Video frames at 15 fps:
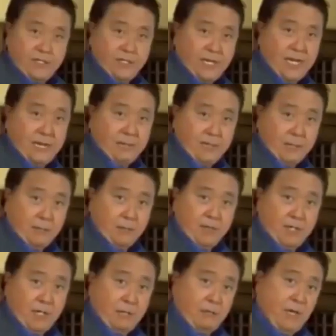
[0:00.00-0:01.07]
at a job anymore.
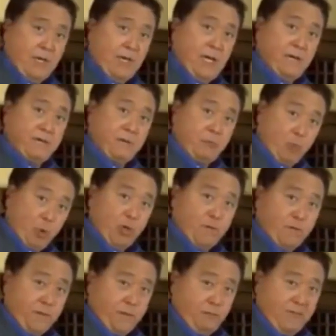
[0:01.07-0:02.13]
They don't want to have to
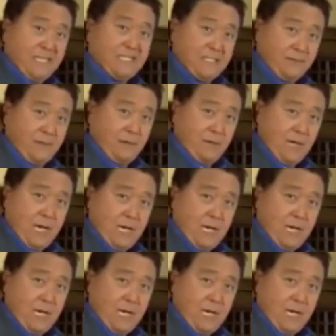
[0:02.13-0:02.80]
work for the rest of their